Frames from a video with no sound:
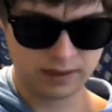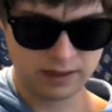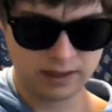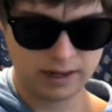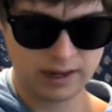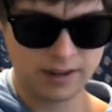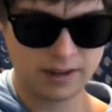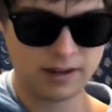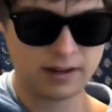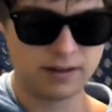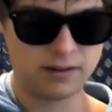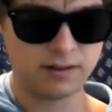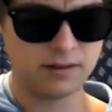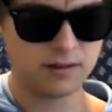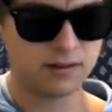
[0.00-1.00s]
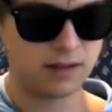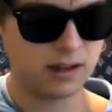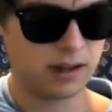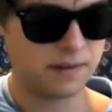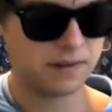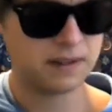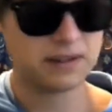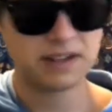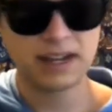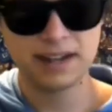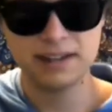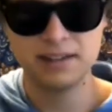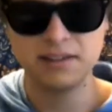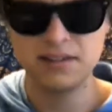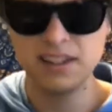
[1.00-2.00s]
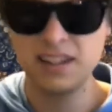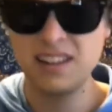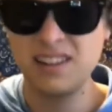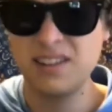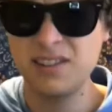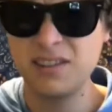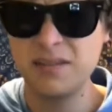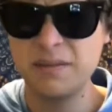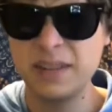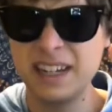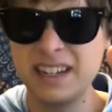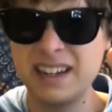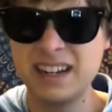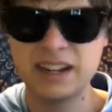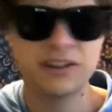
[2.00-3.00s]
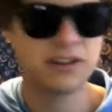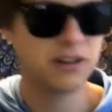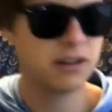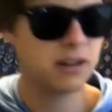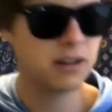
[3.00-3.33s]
and then on the sides of it, it'll make connection.